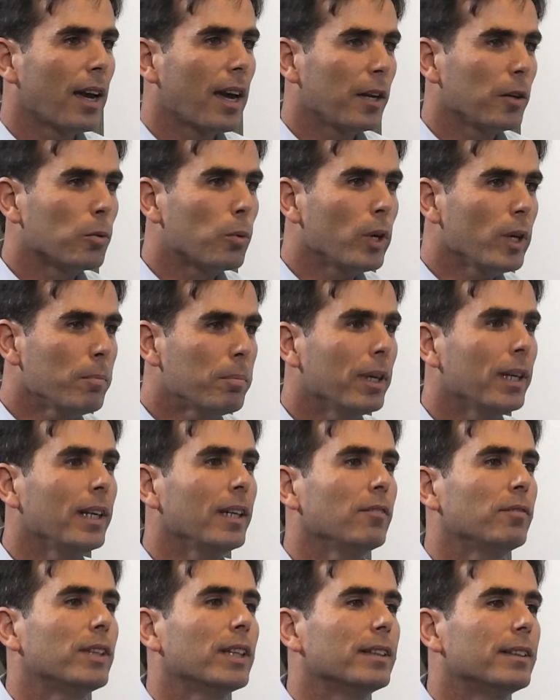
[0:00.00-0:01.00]
And we
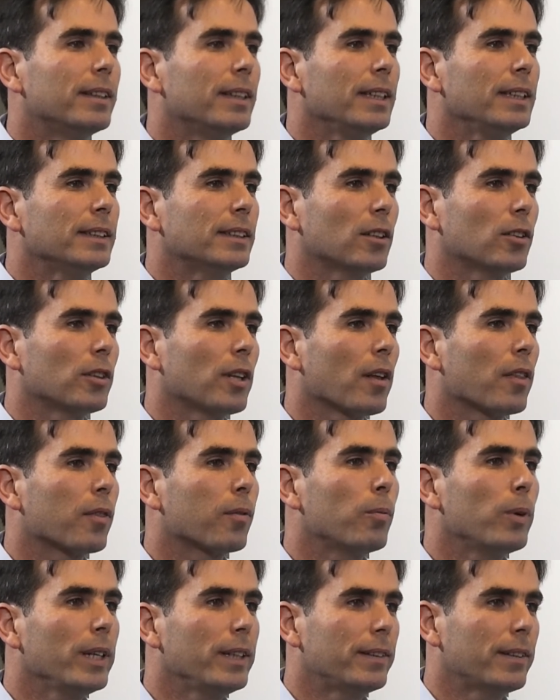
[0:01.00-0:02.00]
believe that these are the
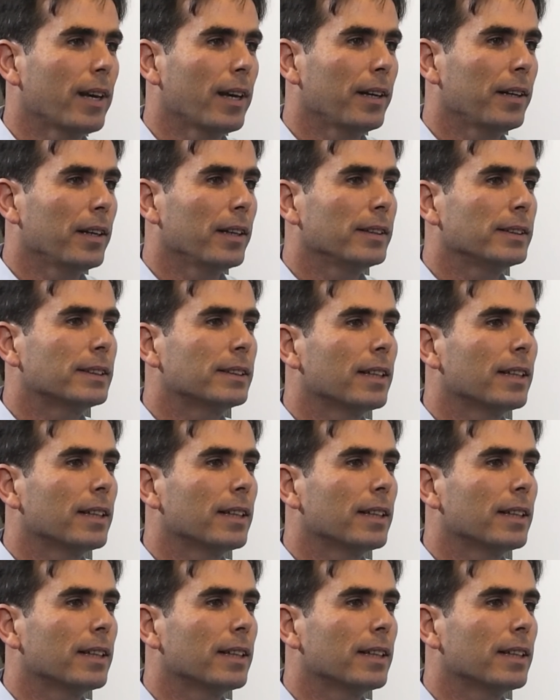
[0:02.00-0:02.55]
three tenets